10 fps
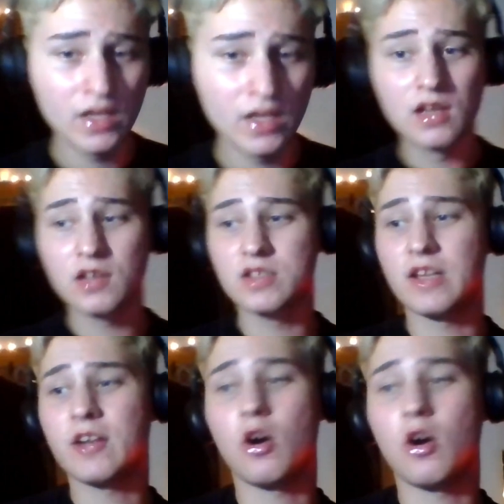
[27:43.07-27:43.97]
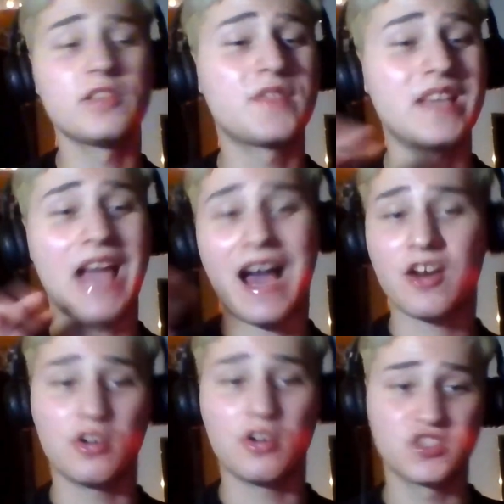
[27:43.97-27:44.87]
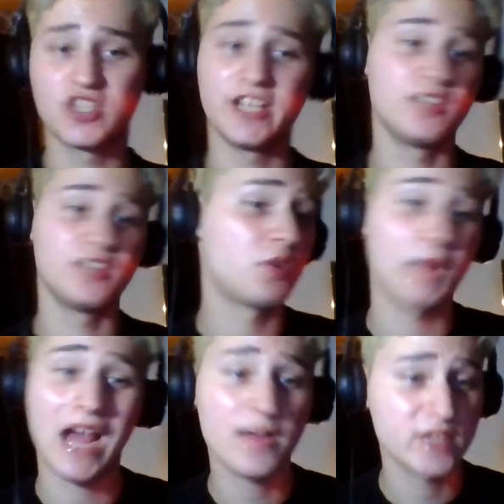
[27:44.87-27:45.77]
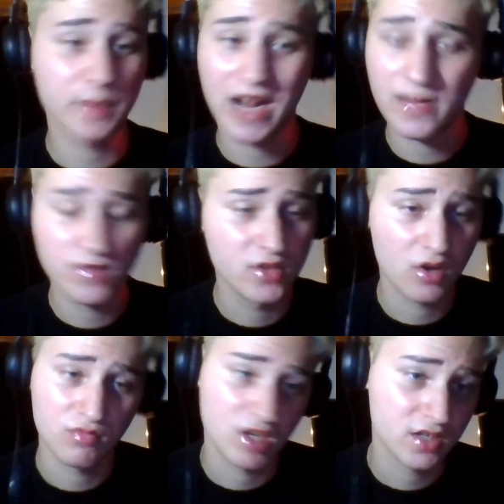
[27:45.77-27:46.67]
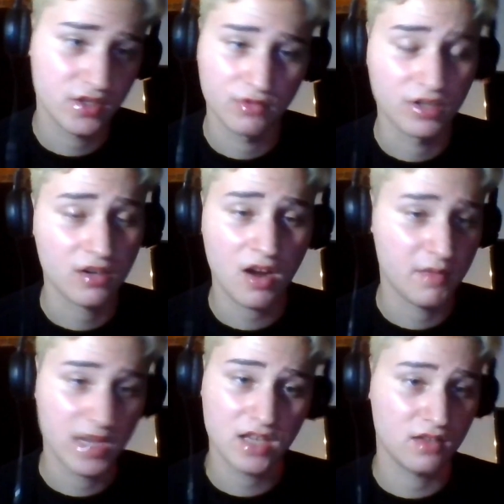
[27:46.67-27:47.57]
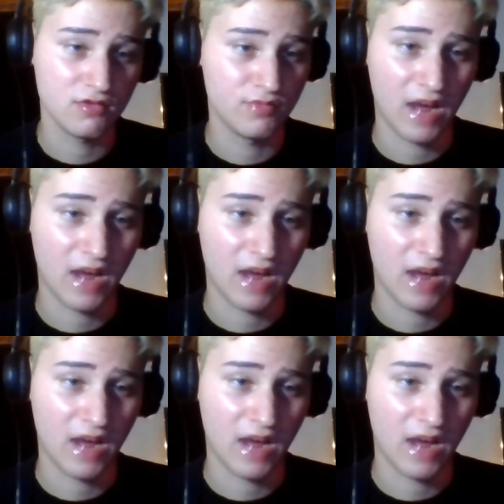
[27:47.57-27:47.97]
Because like all of the add-on shit, you don't have to buy if you don't want to, and they're not making you buy